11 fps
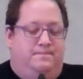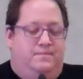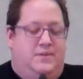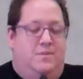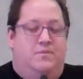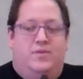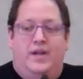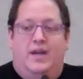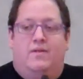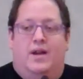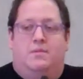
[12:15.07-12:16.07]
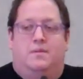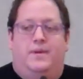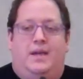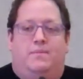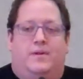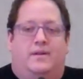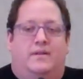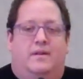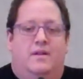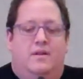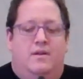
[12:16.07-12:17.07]
some pretty incredible
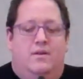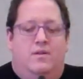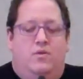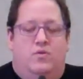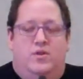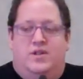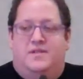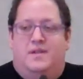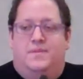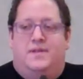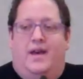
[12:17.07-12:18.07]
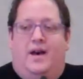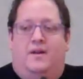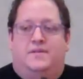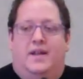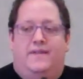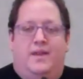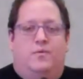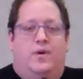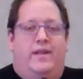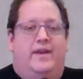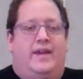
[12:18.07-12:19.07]
people who are just themselves, and I think
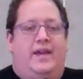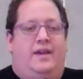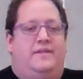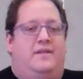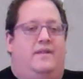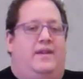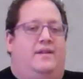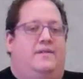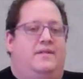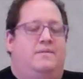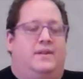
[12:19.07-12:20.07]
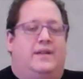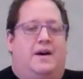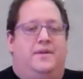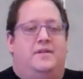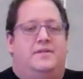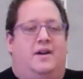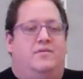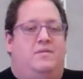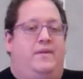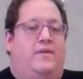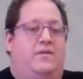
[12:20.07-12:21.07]
one of the keys to this is allowing yourself
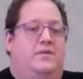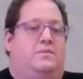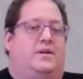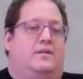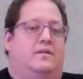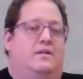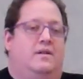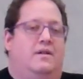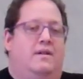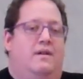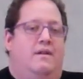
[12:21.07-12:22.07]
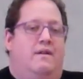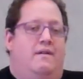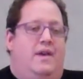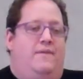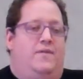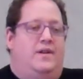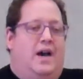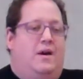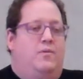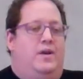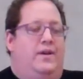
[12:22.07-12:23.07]
to be vulnerable. If you're
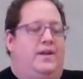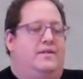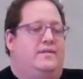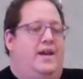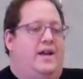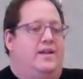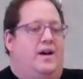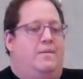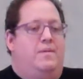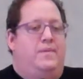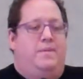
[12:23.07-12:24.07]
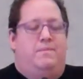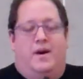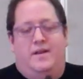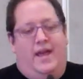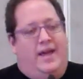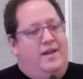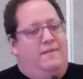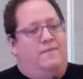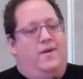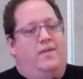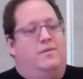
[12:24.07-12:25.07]
not willing to stand up and be butt naked in
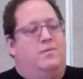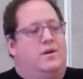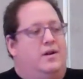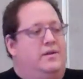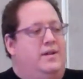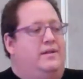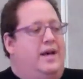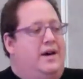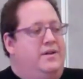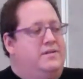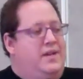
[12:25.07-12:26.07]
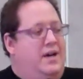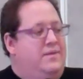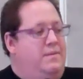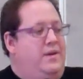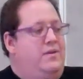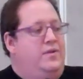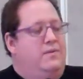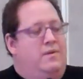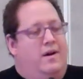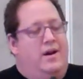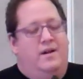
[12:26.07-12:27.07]
front of the world and allow yourself to be who
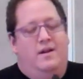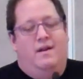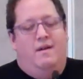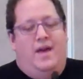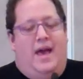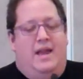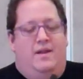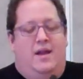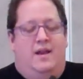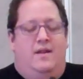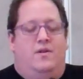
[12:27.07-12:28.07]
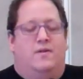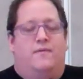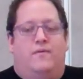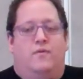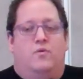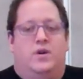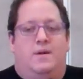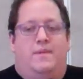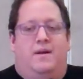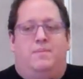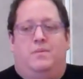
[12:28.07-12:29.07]
you are, and you're worried
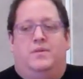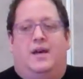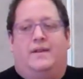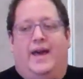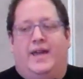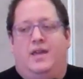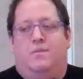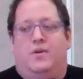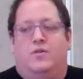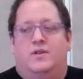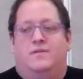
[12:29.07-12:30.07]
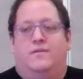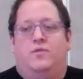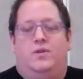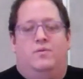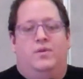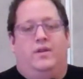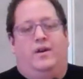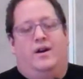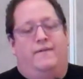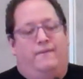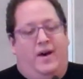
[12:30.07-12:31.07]
about people not liking you because of who you really
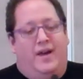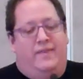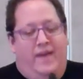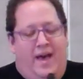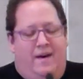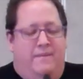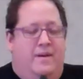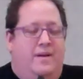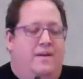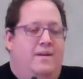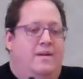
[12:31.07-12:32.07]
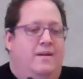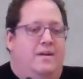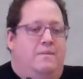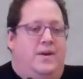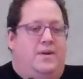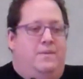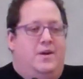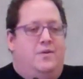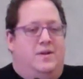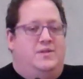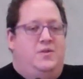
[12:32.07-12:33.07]
are, fuck them.
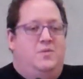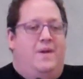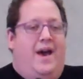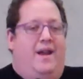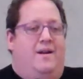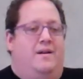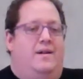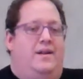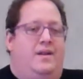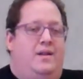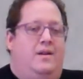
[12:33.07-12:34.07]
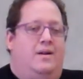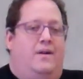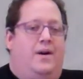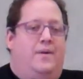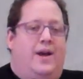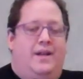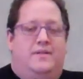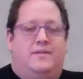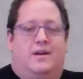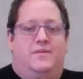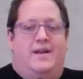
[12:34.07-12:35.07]
Because you matter, and what I
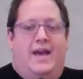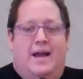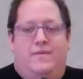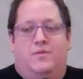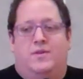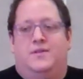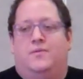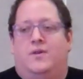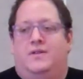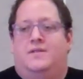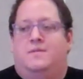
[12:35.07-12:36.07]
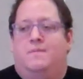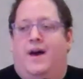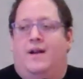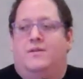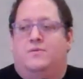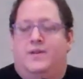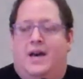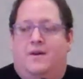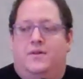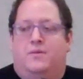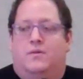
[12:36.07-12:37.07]
discovered, everyone's voice matters. We're
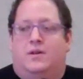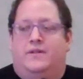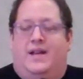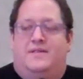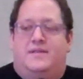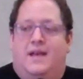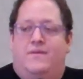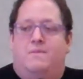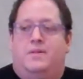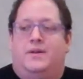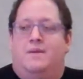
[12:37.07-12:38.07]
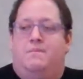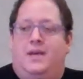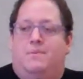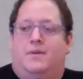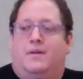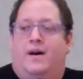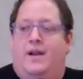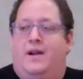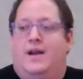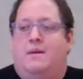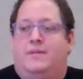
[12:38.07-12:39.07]
now in a world that has 7 billion people on
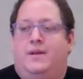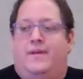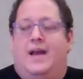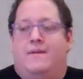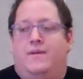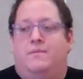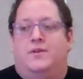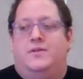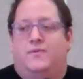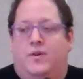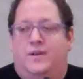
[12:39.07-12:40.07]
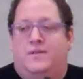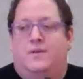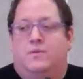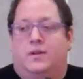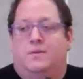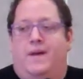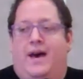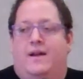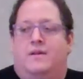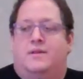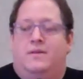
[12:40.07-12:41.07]
it, and I believe that everyone's voice in the world
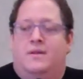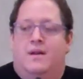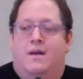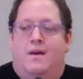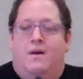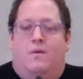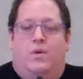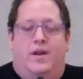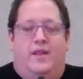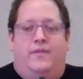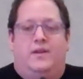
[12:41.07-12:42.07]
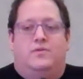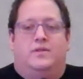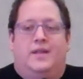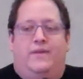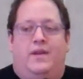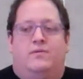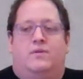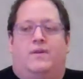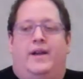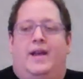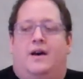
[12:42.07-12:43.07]
matters. And one of the things we're living through
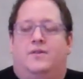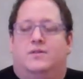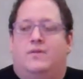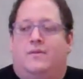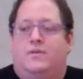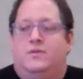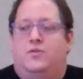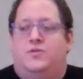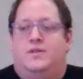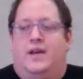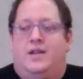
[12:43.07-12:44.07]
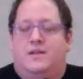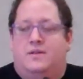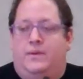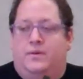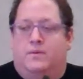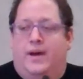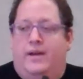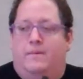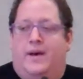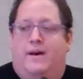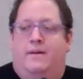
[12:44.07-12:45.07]
right now is a revolution that history will write
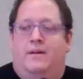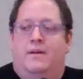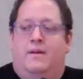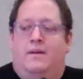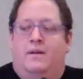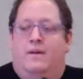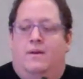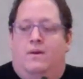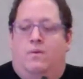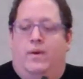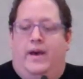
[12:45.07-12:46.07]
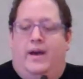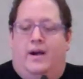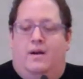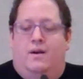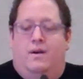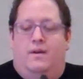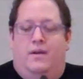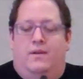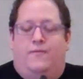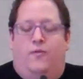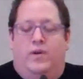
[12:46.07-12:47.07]
about, where
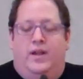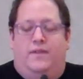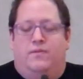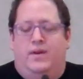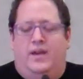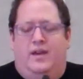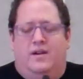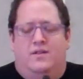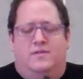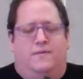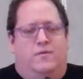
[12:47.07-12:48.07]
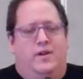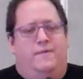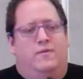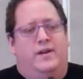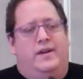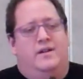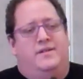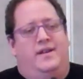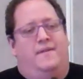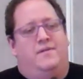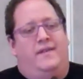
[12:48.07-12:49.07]
43 years or 44 years
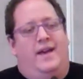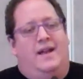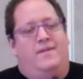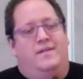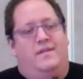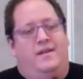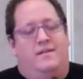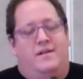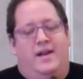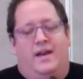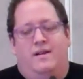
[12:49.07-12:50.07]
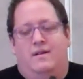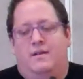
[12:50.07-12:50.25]
after the advent of the internet,